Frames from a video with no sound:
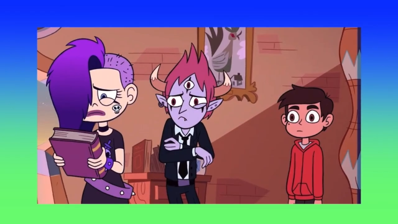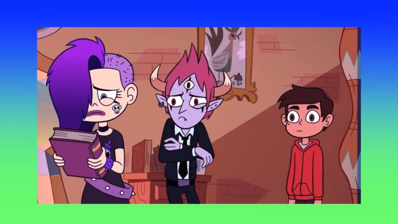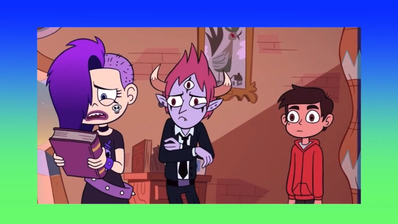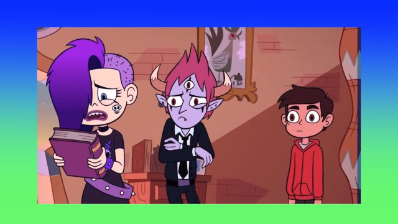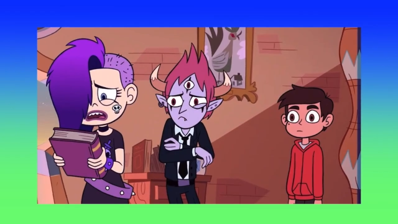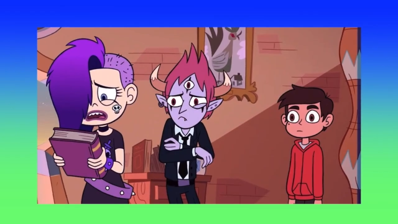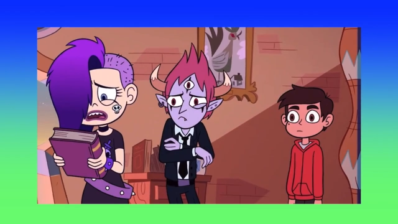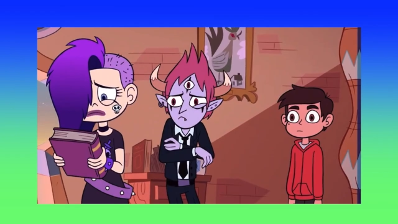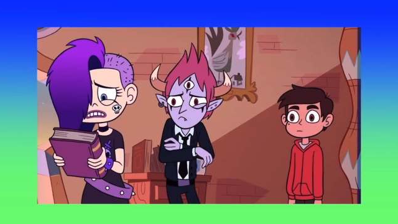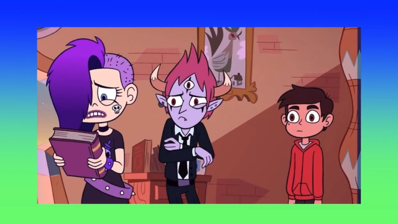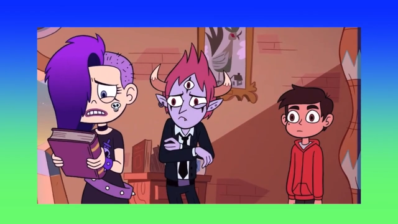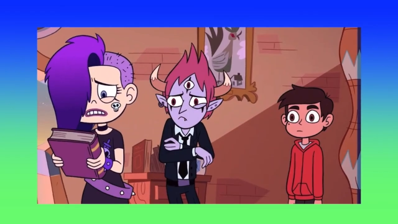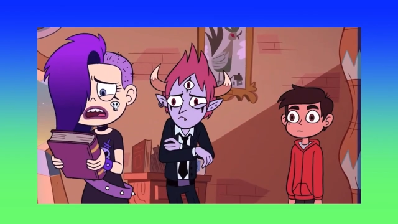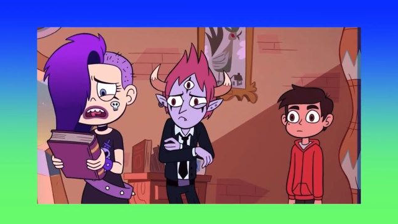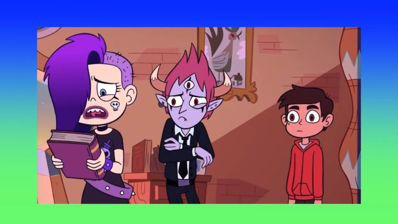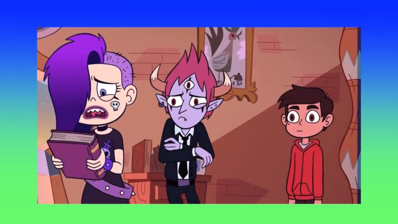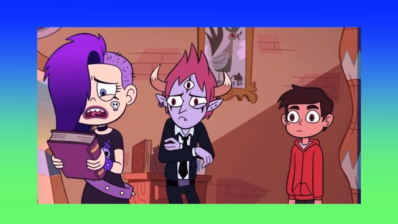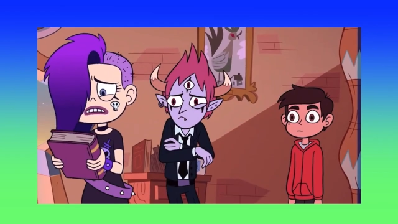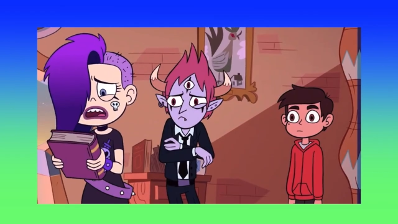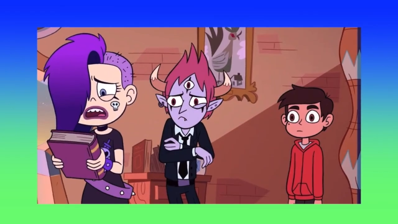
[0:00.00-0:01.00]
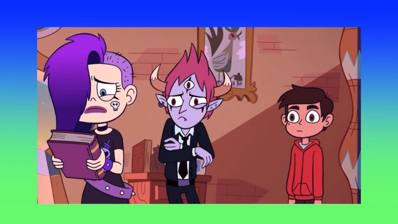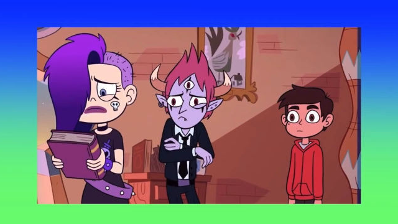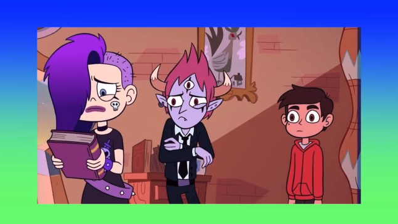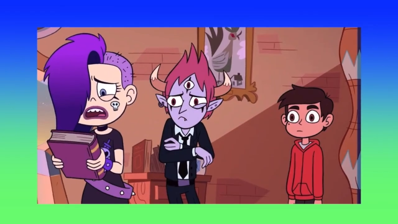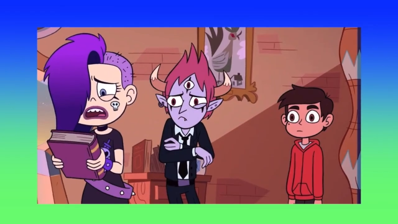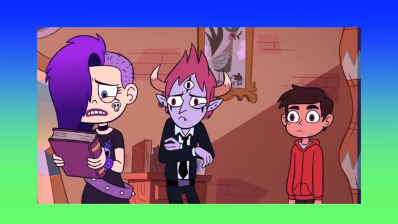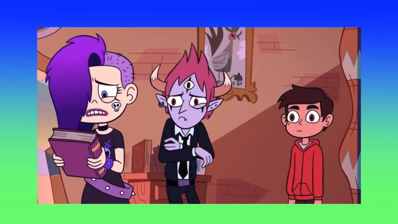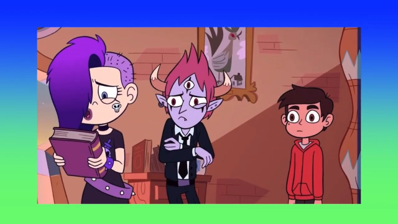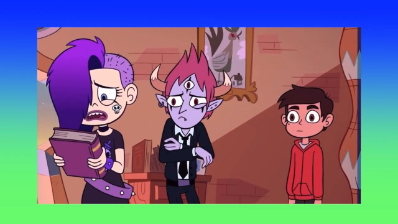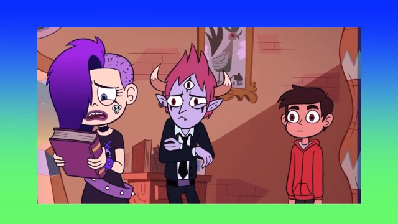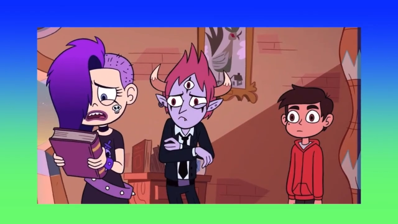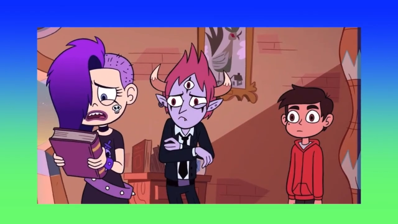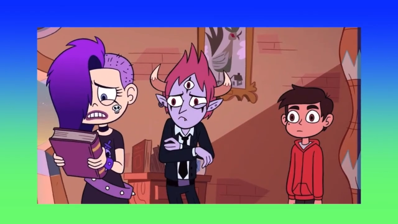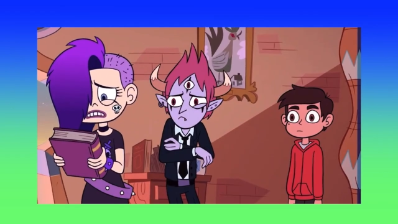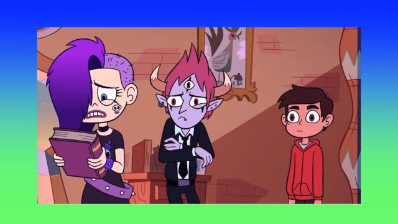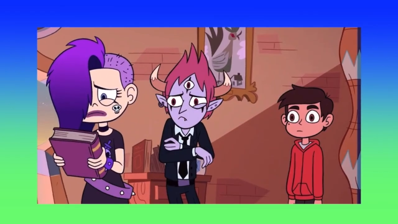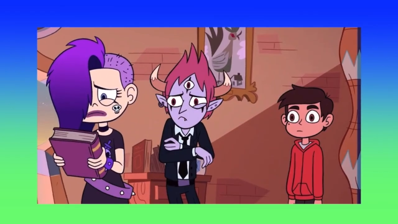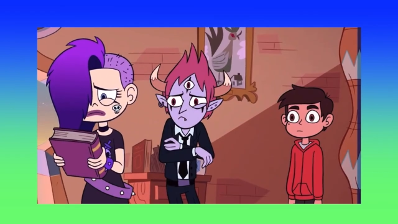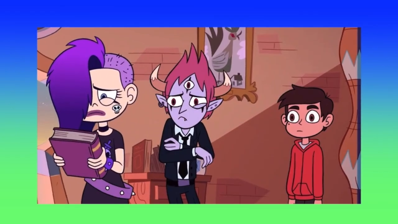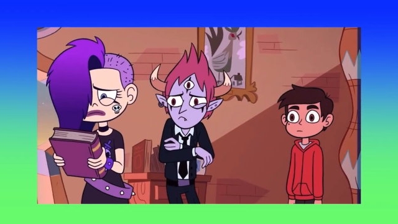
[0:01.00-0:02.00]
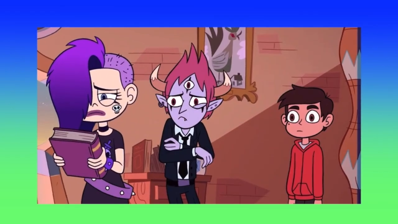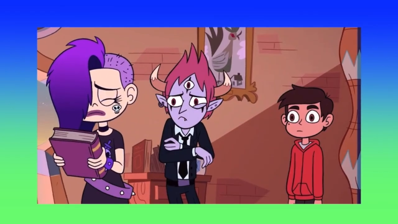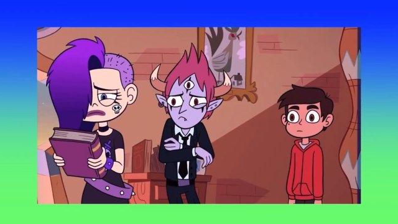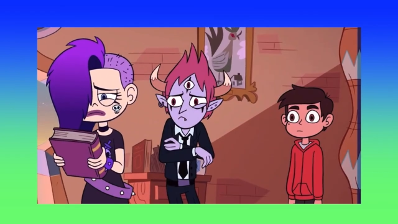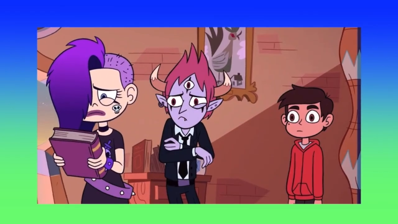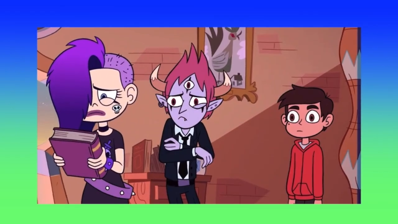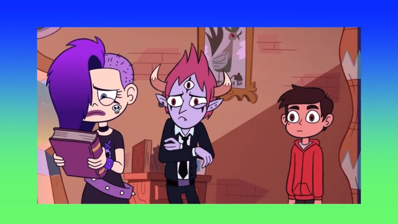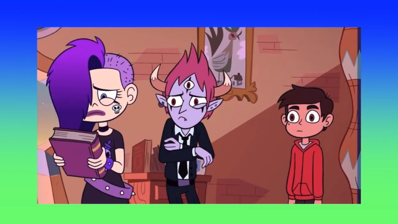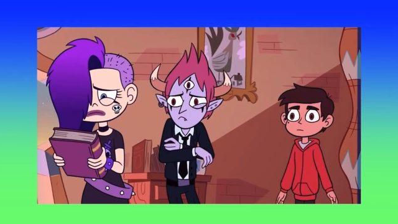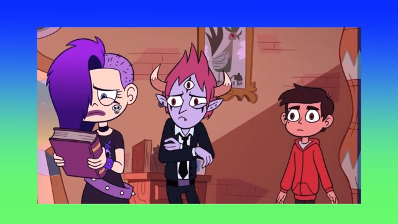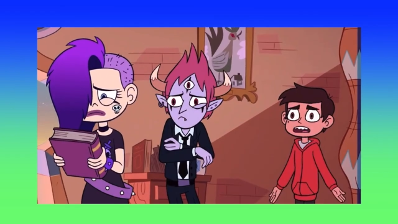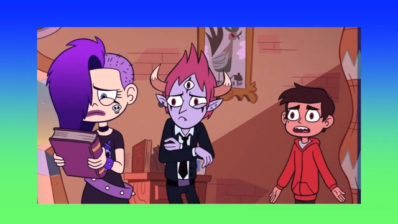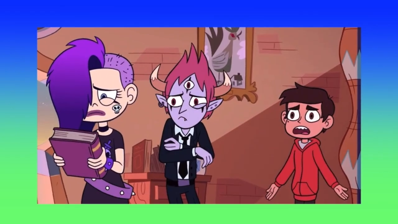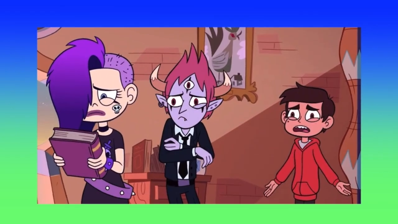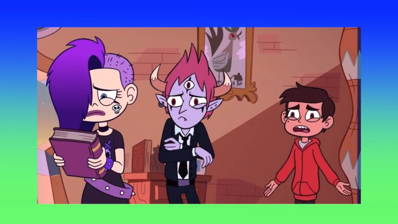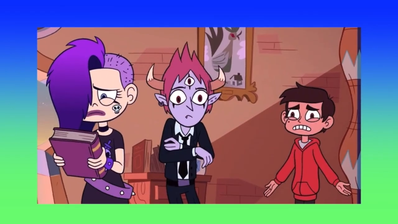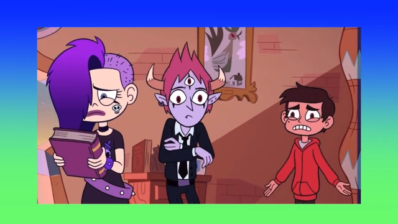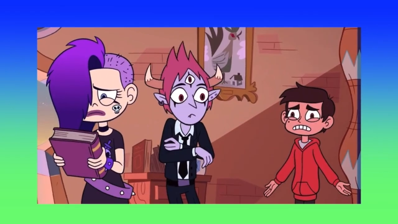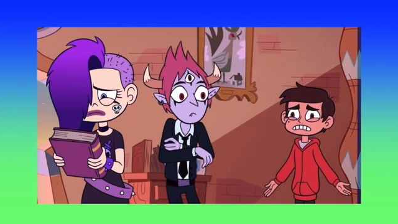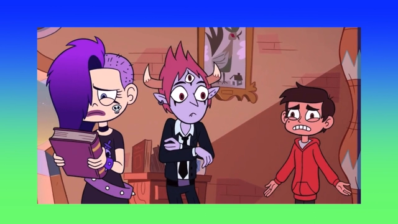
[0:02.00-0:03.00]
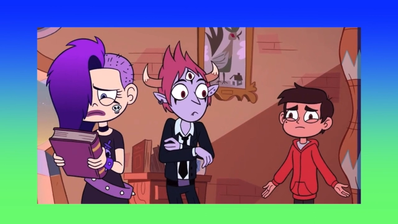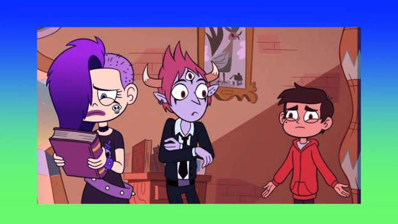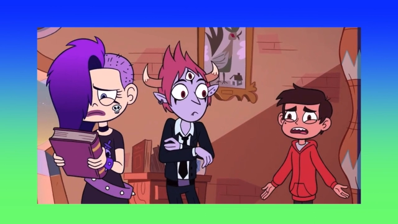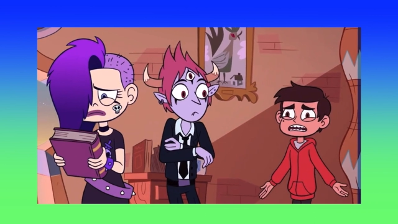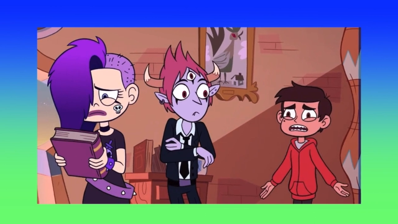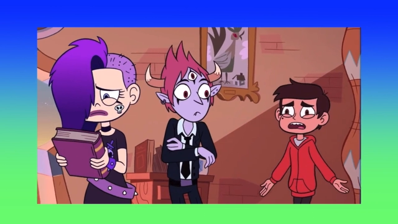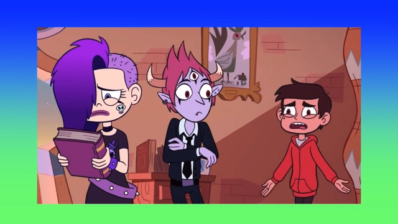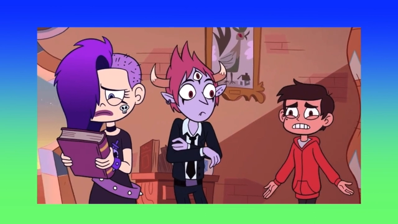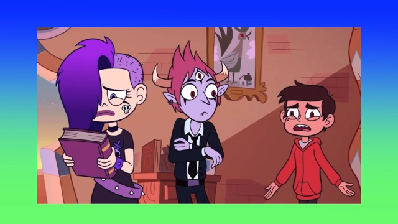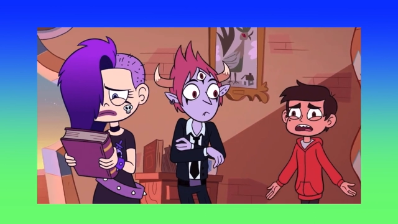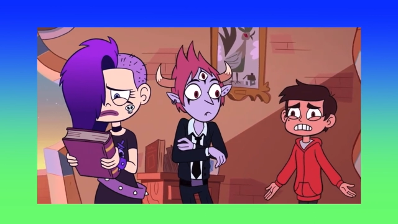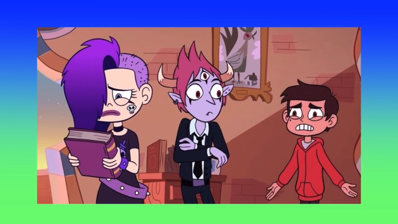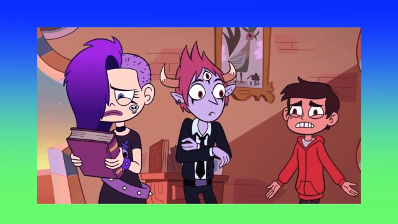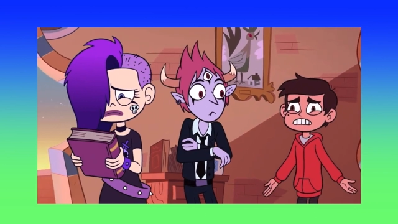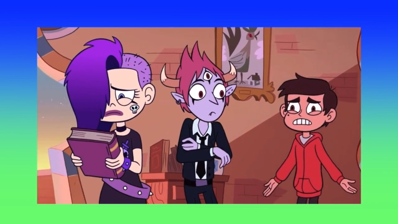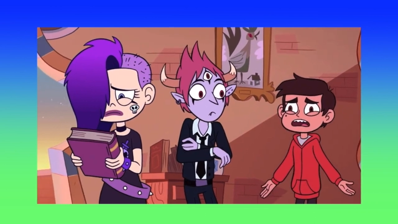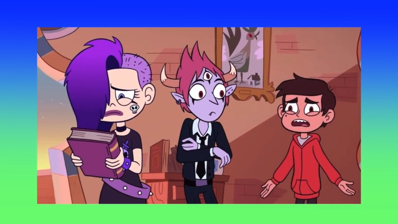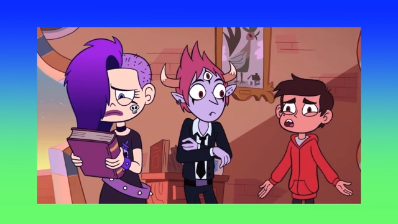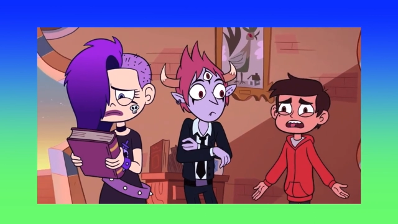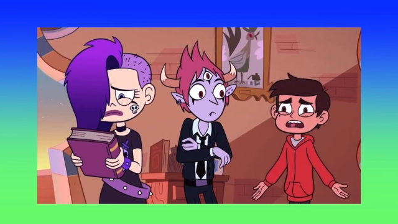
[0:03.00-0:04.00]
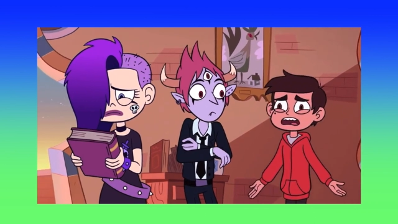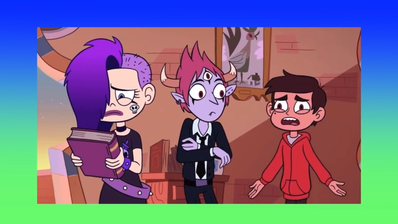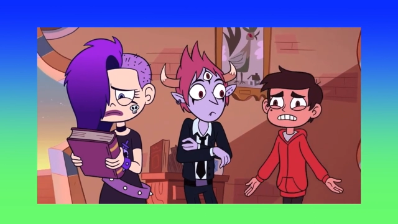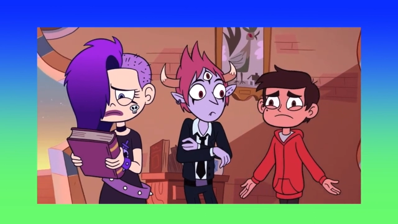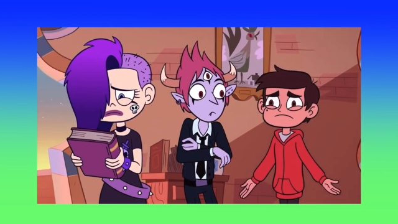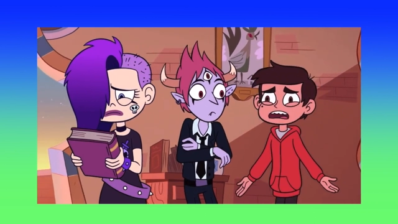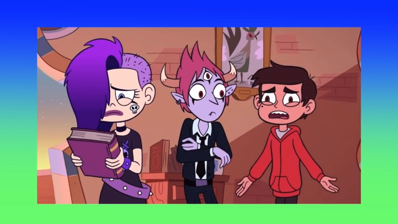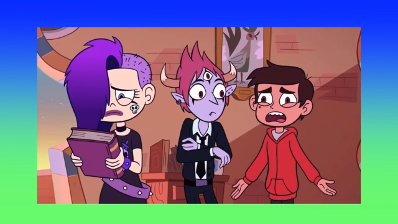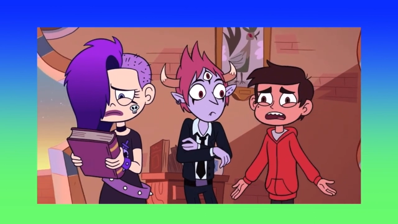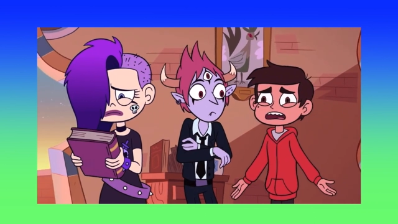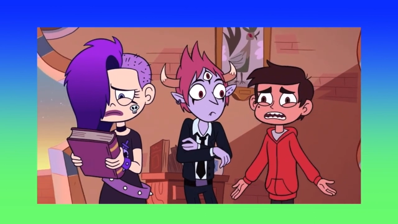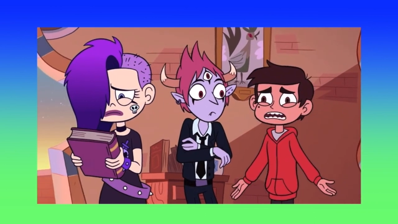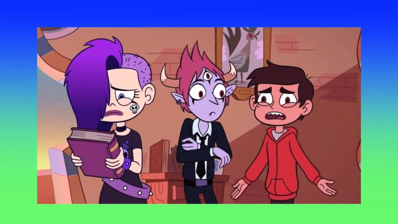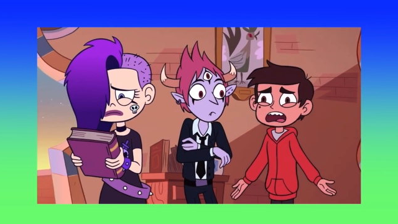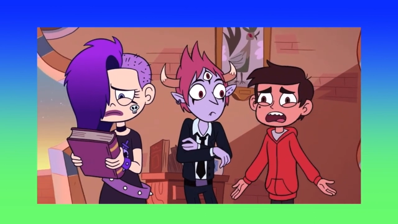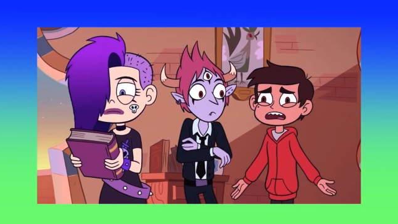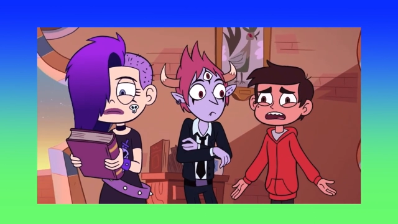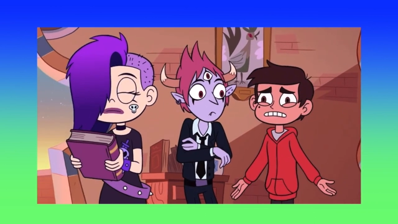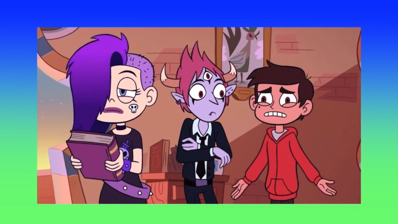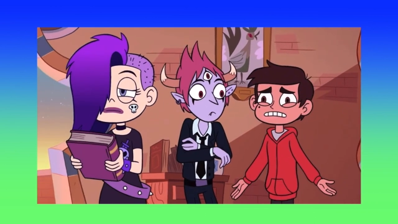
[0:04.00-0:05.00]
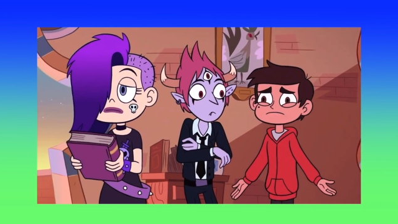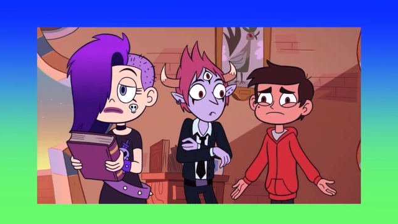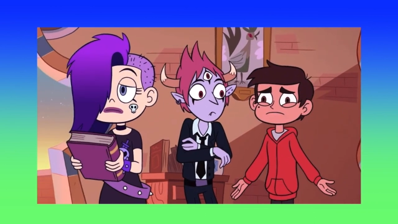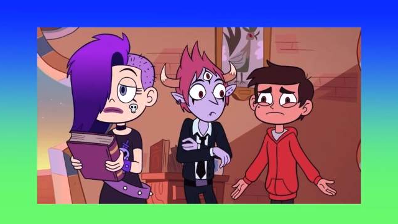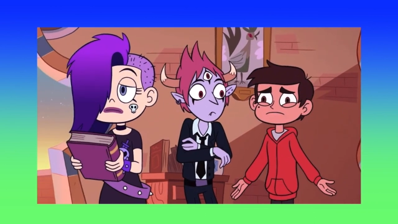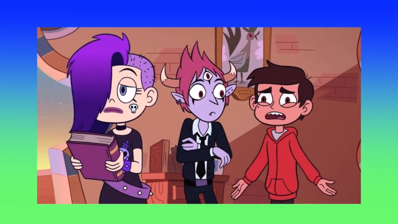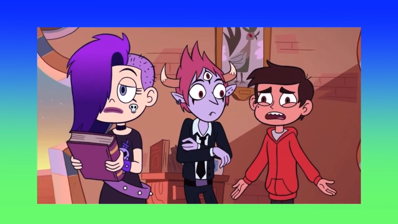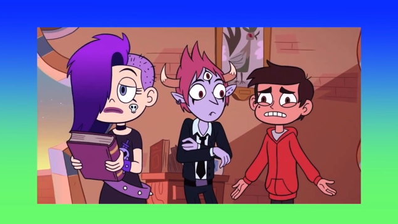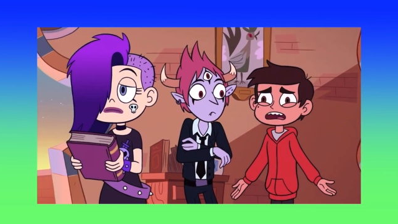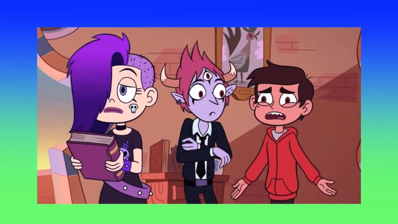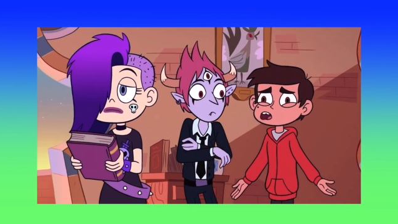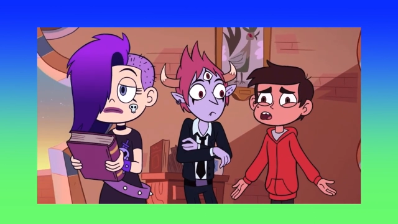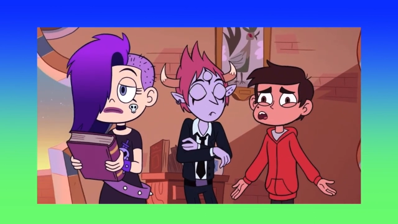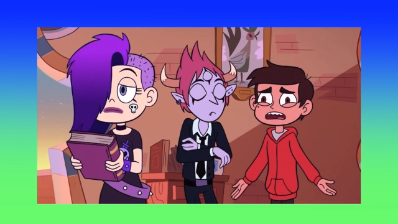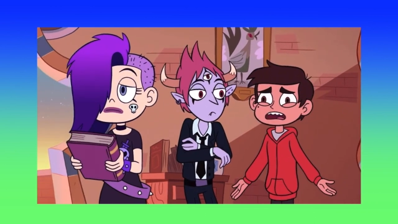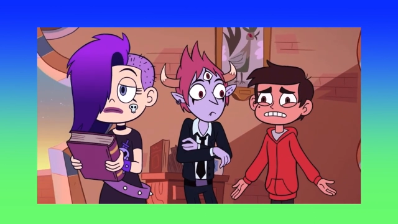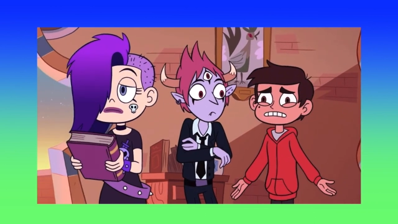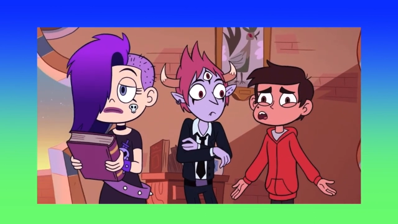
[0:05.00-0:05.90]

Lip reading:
No face is visible, so there are no lips to read.